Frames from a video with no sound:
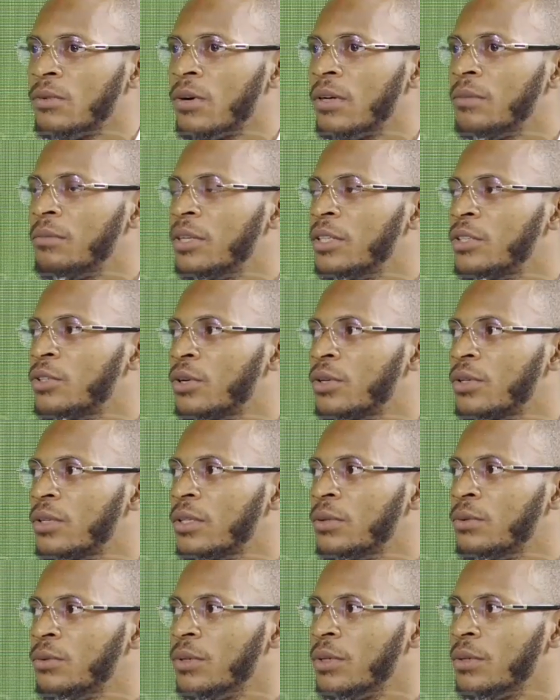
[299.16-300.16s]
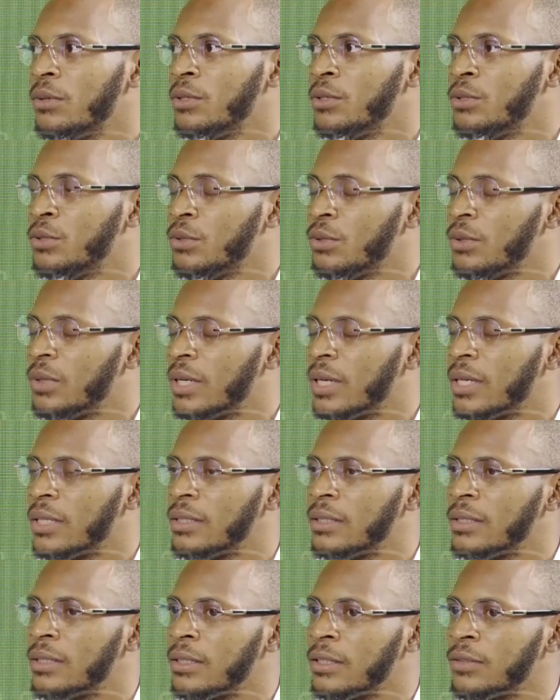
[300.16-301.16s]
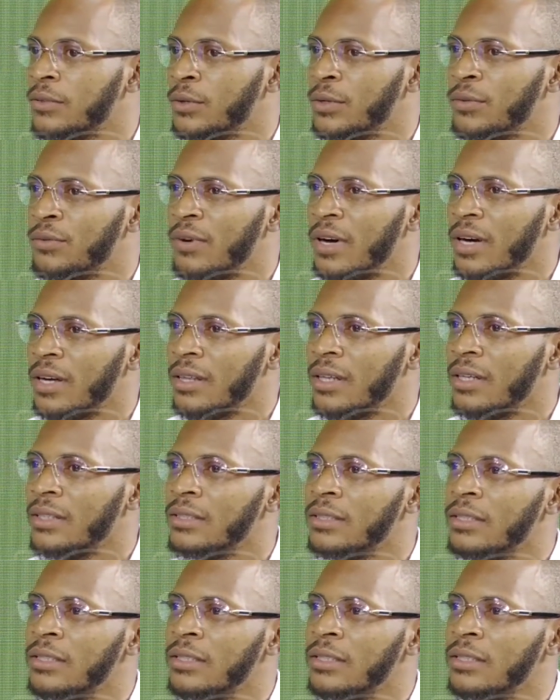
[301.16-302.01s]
one major thing we're going to look at is for the fact that